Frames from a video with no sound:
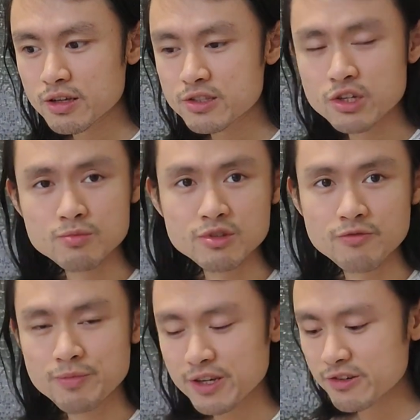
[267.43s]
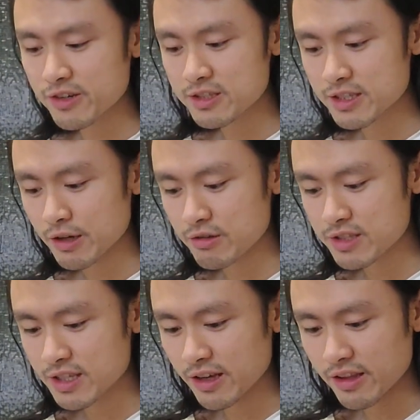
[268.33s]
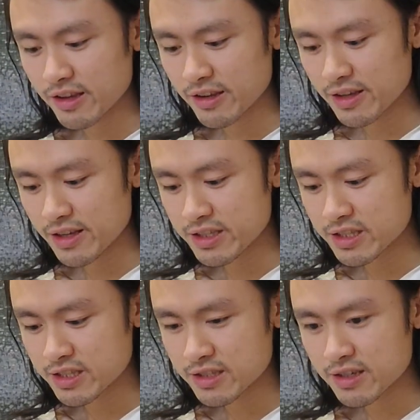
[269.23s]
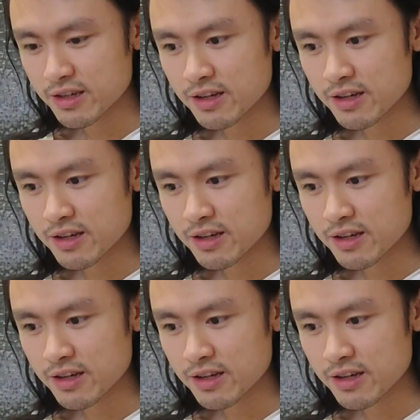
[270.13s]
in terms of bitterness, I would say that it's